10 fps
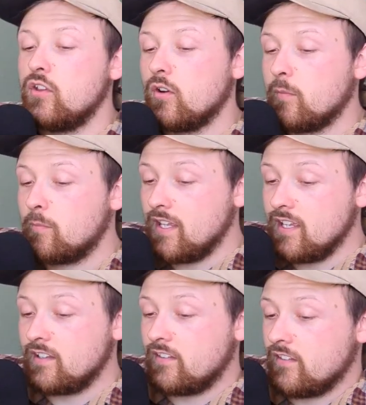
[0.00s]

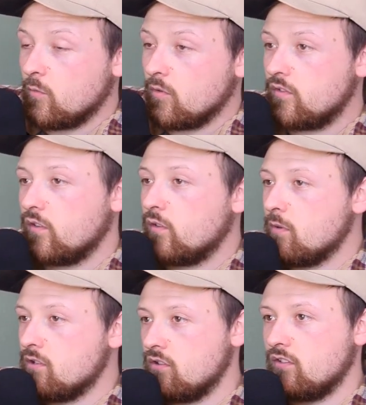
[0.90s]
Europeans that were
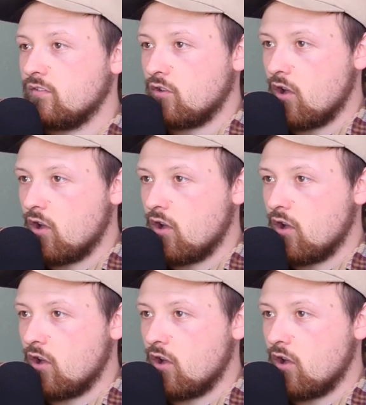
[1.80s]
suspicious of